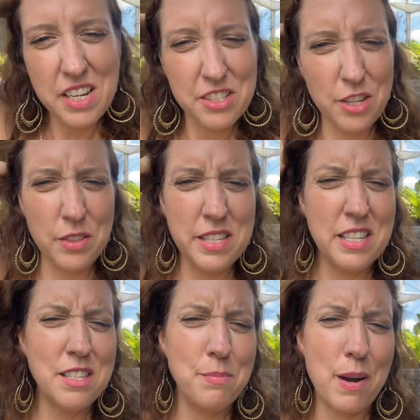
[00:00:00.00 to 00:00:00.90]
So this
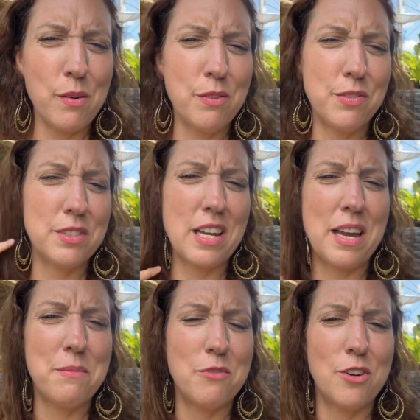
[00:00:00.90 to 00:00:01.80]
is a powerful
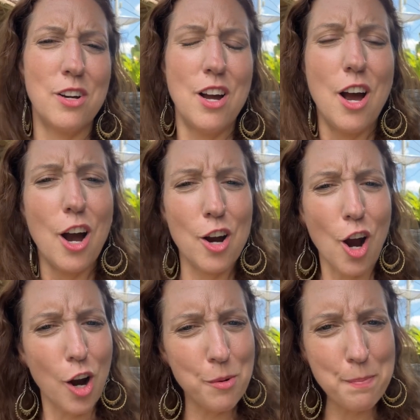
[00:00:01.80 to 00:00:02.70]
time for a
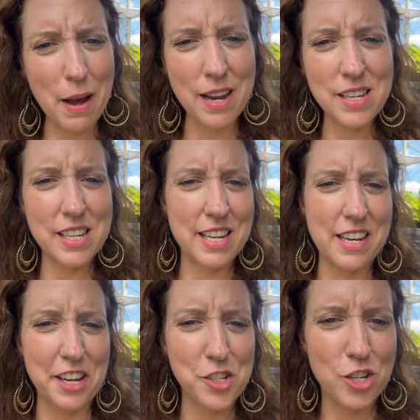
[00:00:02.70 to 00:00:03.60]
heart-mind
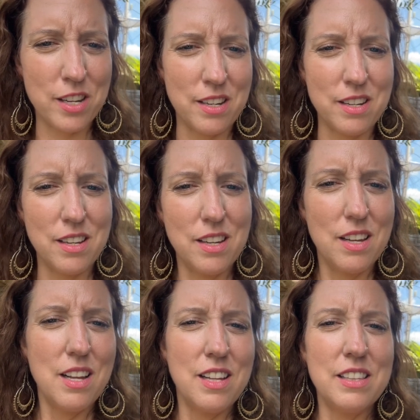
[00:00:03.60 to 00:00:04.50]
connection,
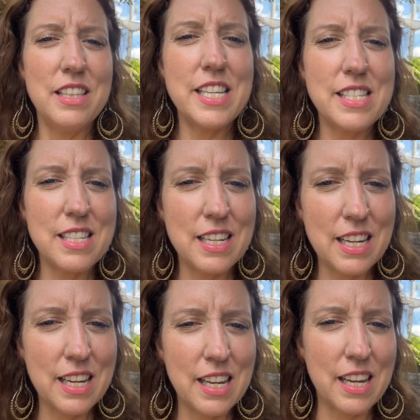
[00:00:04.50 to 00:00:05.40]

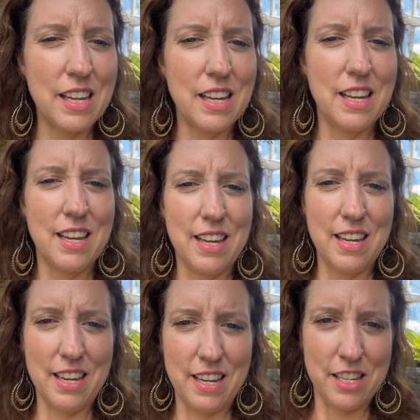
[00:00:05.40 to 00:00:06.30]
listening
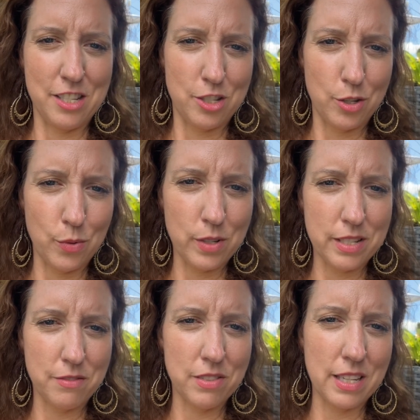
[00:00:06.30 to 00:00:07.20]

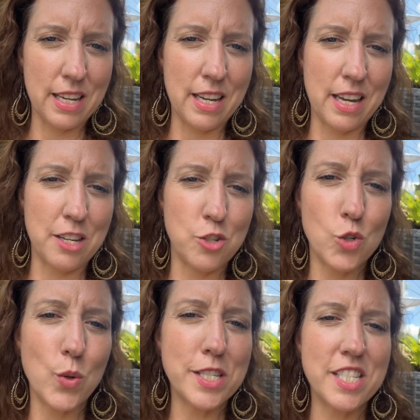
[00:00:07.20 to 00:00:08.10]
intuitively and
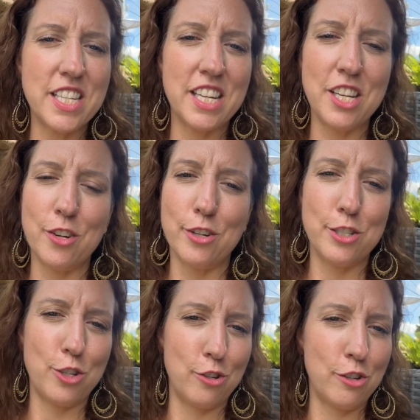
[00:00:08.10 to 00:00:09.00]
trusting your
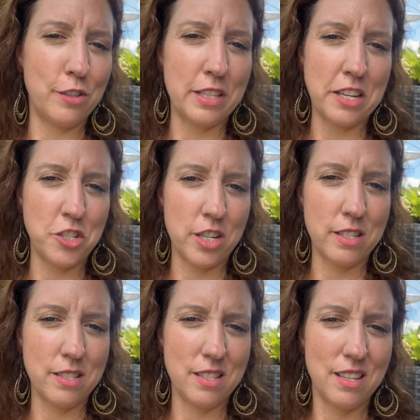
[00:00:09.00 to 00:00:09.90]
internal
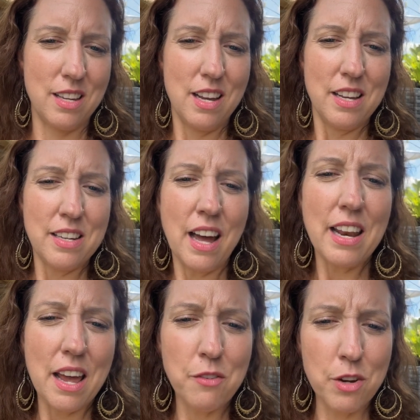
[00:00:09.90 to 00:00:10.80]
nudges. Not
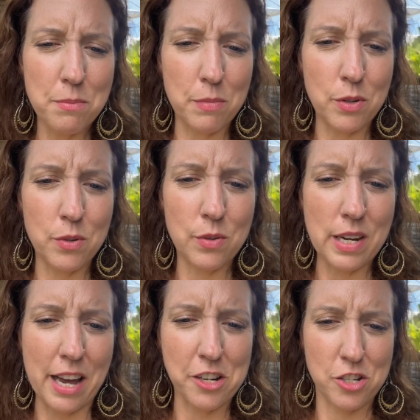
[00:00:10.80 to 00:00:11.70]
every moon
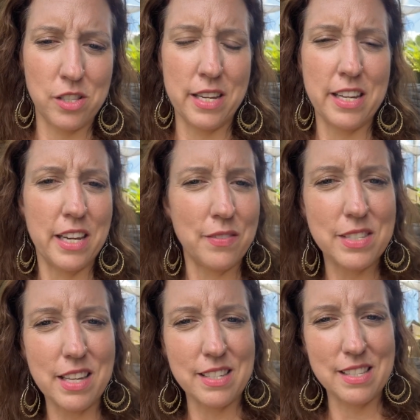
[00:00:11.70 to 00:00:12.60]
actually
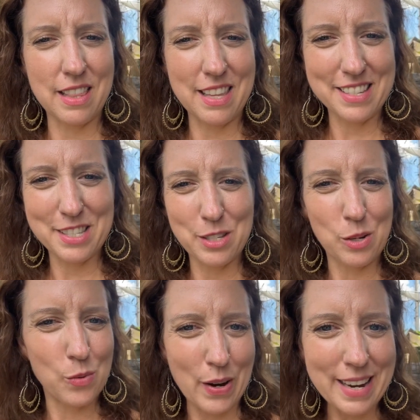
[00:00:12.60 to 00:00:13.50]
gives us this
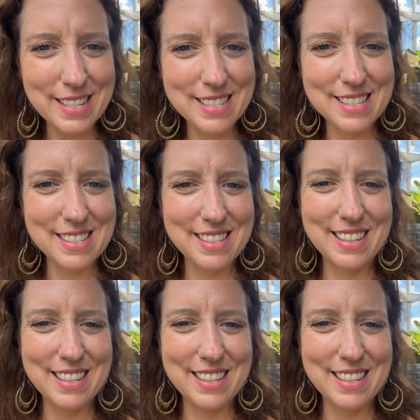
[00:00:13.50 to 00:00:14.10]
grace